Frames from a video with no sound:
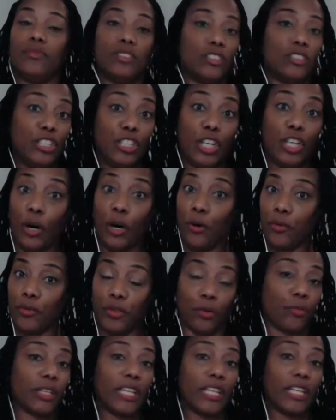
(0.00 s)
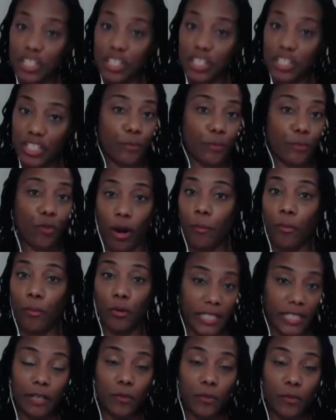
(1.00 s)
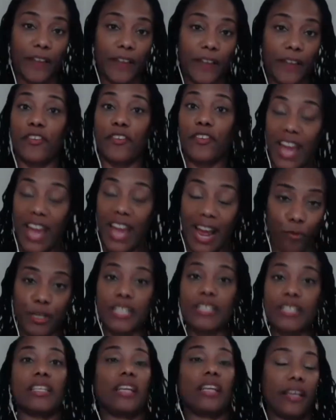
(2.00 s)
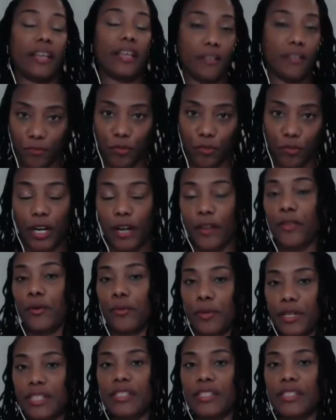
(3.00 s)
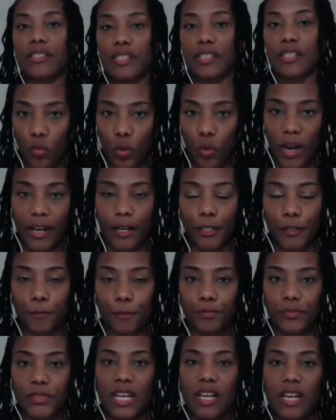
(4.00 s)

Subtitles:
the relationship crumbled anyway for that reason and for other reasons as well.